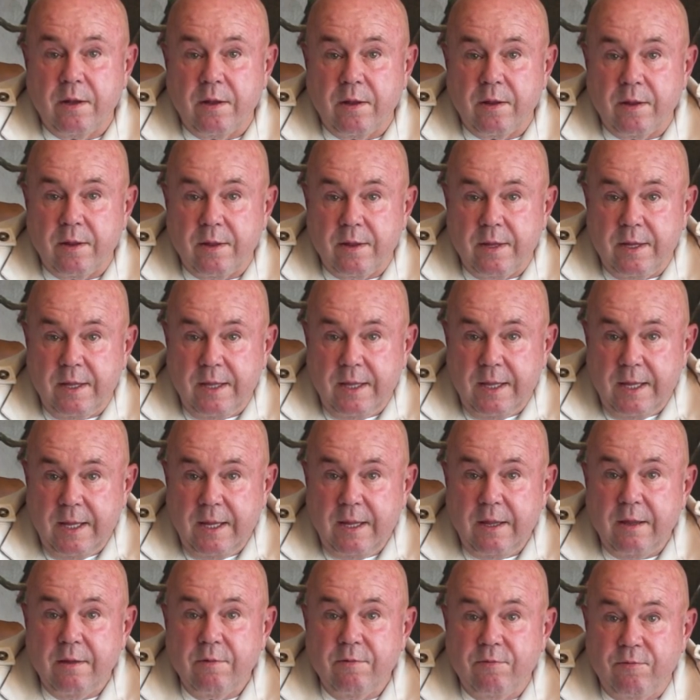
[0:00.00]

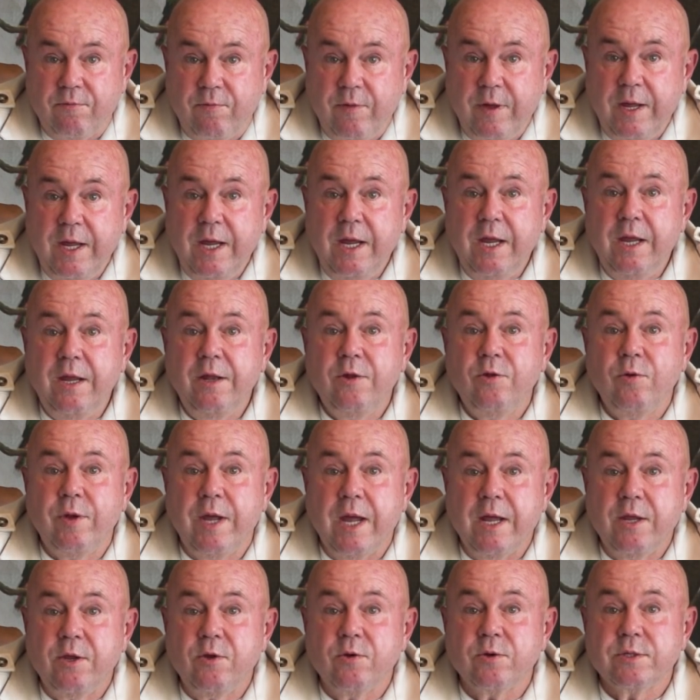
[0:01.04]
The fee to
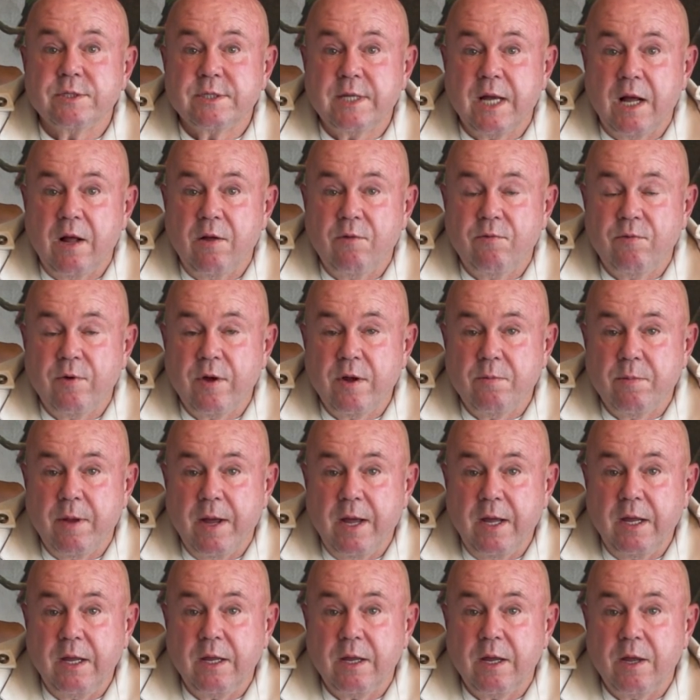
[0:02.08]
get your cell phone
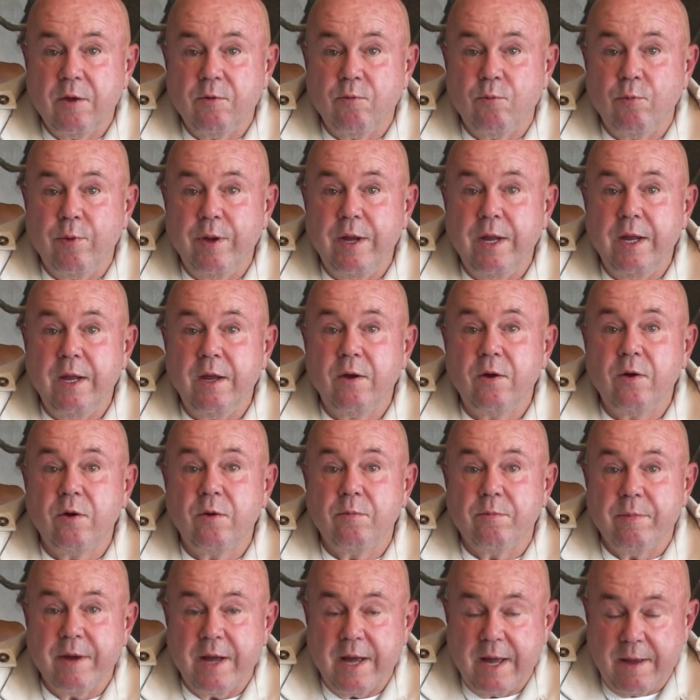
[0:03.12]
back, if we
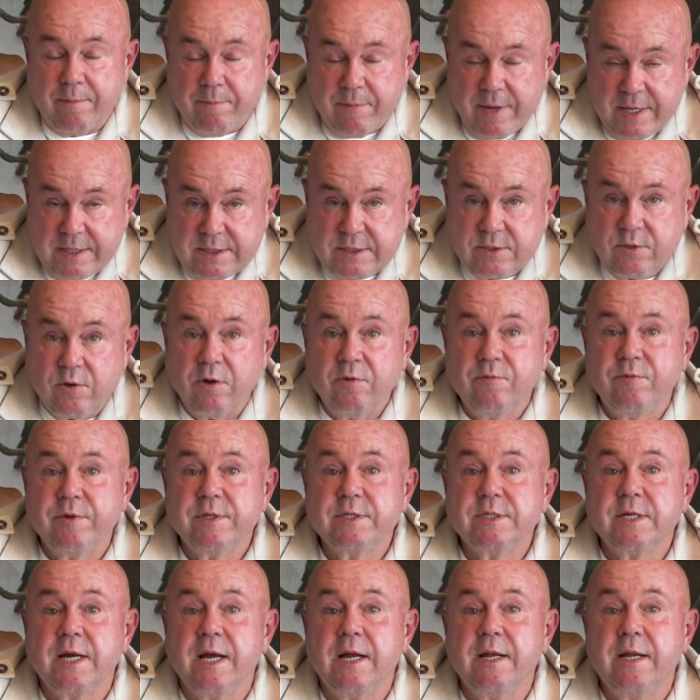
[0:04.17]
must
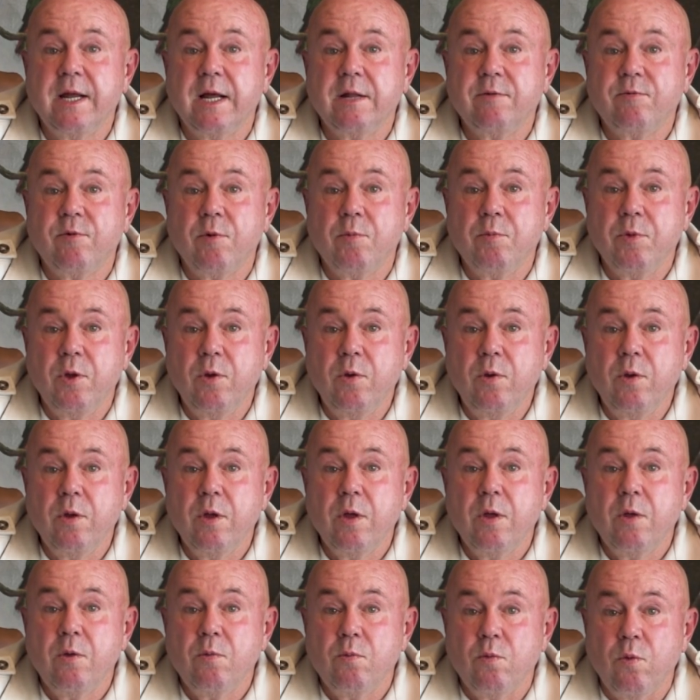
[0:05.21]
confiscate that from you,
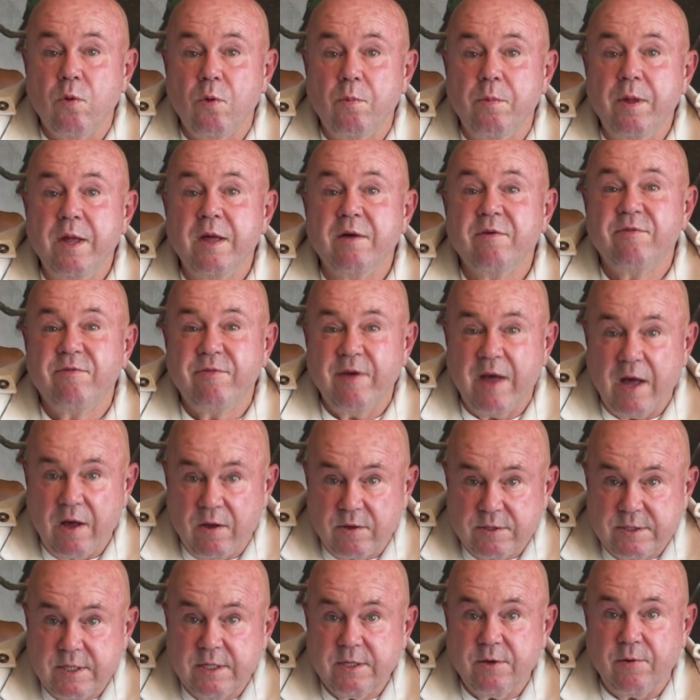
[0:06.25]
will be
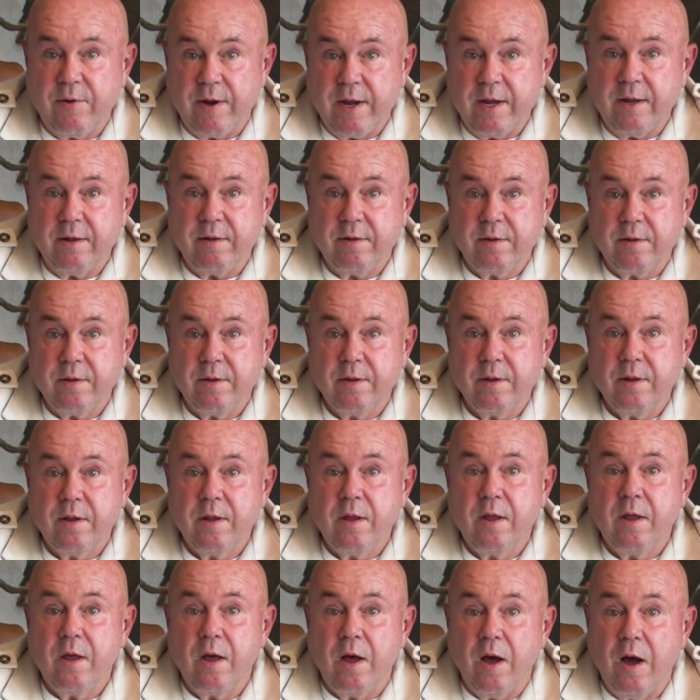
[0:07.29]
1,000 rand.
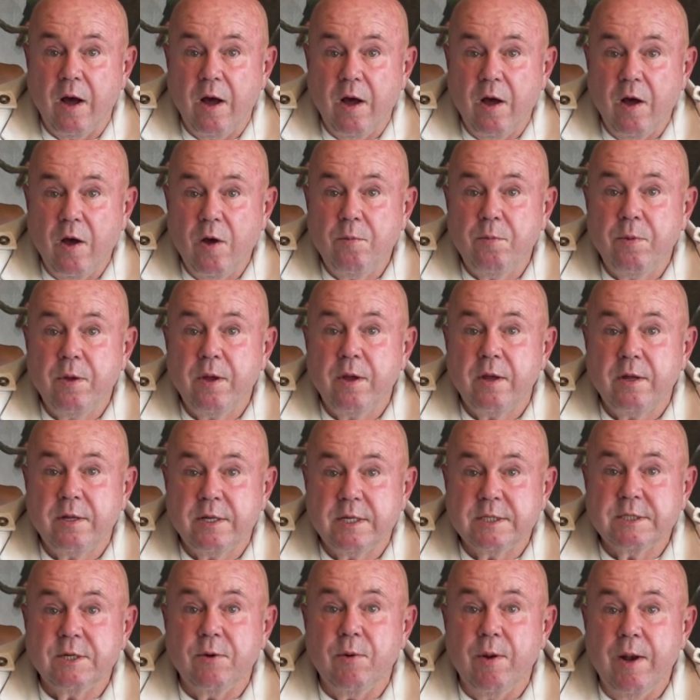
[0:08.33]
I hope
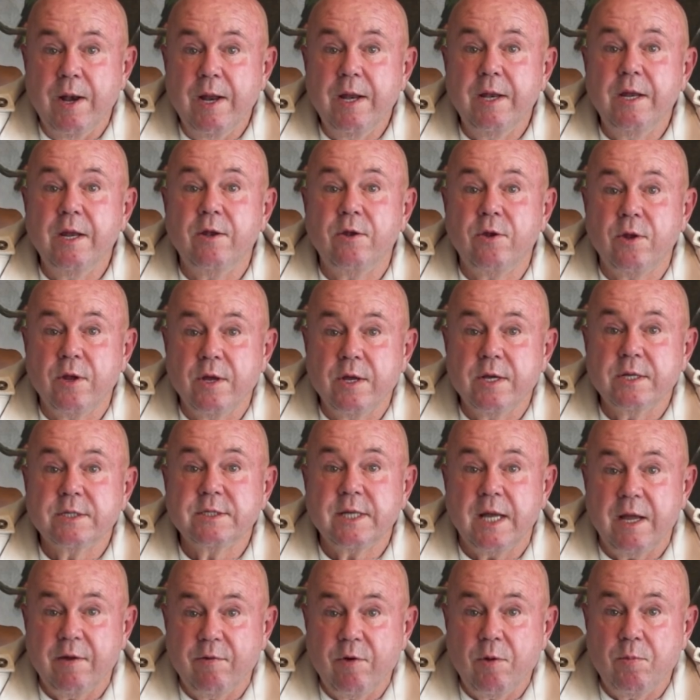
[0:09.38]
this really deters
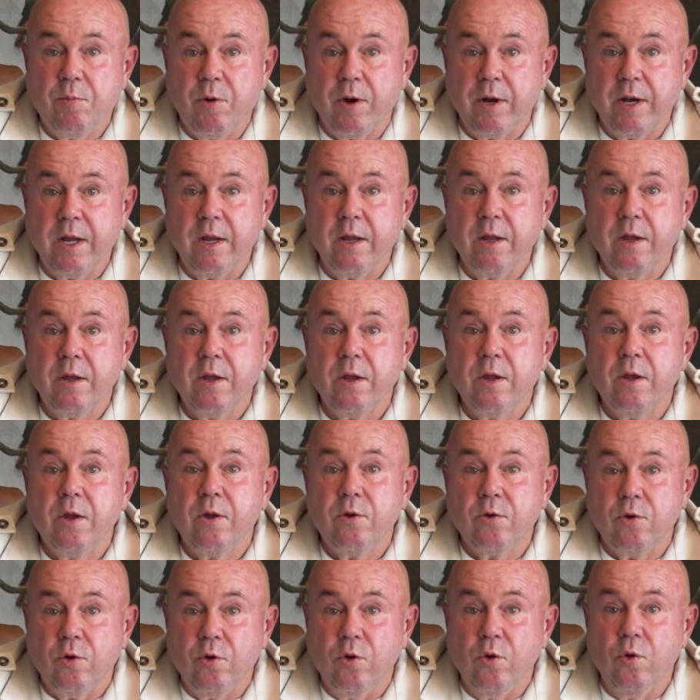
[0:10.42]
everybody
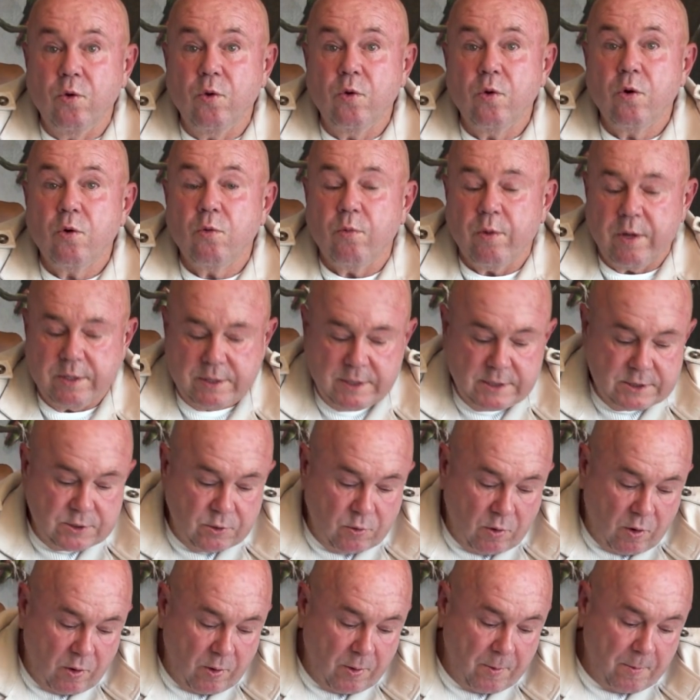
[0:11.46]
to do what is
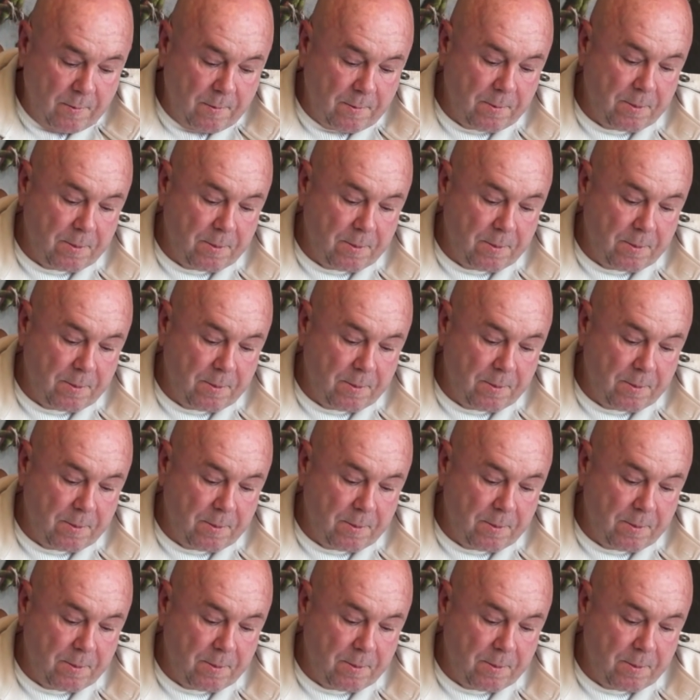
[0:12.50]
wrong.